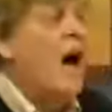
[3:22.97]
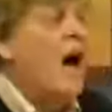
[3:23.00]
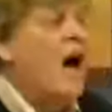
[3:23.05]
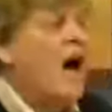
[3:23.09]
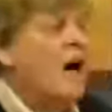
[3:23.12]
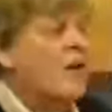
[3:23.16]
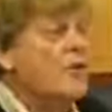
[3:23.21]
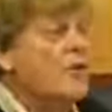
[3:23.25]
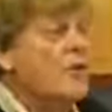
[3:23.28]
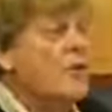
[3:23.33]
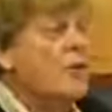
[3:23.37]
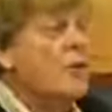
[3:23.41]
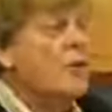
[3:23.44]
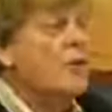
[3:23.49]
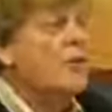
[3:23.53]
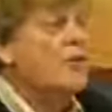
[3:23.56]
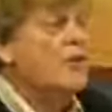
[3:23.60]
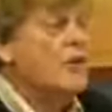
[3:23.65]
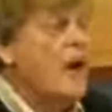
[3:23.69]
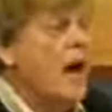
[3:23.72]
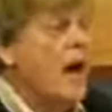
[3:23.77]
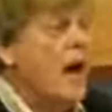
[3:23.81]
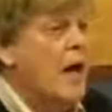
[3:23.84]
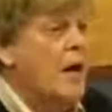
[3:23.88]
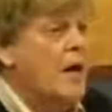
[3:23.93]
hardcore
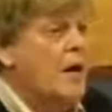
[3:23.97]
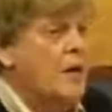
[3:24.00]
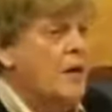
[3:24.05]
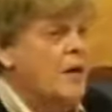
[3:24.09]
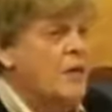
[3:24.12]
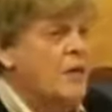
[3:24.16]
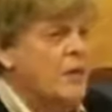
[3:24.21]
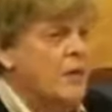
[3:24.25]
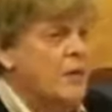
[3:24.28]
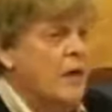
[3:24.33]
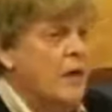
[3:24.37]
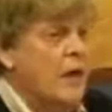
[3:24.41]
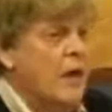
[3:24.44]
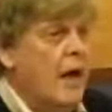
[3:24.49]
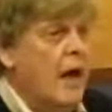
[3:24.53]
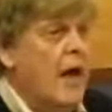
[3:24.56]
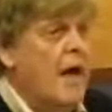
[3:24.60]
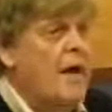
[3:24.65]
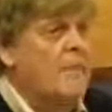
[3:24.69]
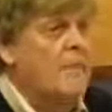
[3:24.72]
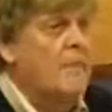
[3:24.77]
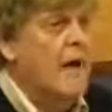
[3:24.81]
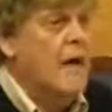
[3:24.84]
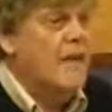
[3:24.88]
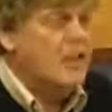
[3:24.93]
Zionists,
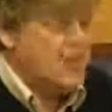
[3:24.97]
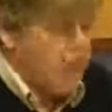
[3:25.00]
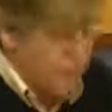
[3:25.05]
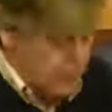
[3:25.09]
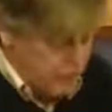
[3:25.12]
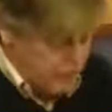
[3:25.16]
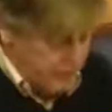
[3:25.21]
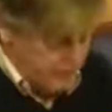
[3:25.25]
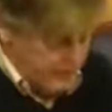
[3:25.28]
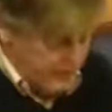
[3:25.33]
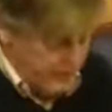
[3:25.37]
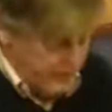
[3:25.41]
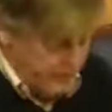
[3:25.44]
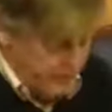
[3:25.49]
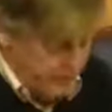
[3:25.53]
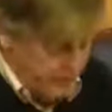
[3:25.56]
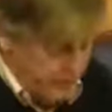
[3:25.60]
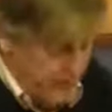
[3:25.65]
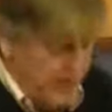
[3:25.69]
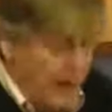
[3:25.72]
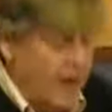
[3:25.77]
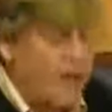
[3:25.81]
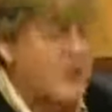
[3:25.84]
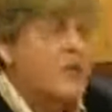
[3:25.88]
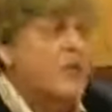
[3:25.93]
a minority,
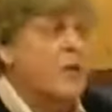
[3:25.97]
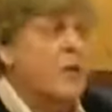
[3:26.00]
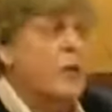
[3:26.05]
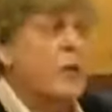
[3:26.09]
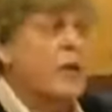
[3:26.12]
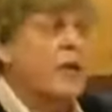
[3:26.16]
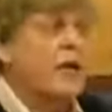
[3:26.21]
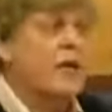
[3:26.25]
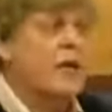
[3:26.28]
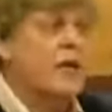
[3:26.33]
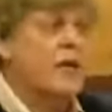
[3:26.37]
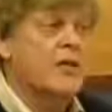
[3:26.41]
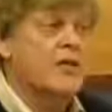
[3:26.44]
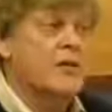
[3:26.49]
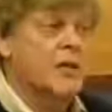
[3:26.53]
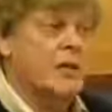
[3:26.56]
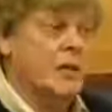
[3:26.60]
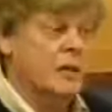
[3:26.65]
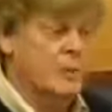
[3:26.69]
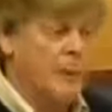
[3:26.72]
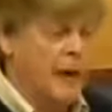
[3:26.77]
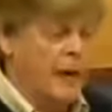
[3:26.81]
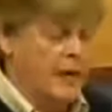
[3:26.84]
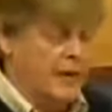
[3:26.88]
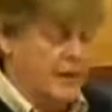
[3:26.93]
are doing in
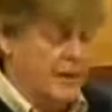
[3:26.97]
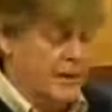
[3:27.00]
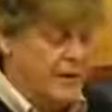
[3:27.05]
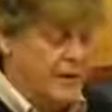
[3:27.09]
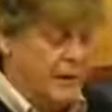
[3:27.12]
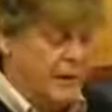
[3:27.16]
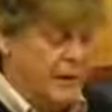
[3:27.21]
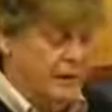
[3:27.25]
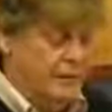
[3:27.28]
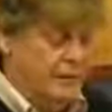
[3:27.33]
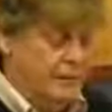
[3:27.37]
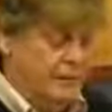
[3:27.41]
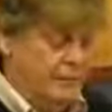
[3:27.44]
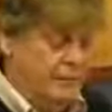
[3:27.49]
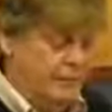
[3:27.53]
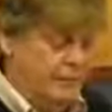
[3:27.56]
Israel-Palestine.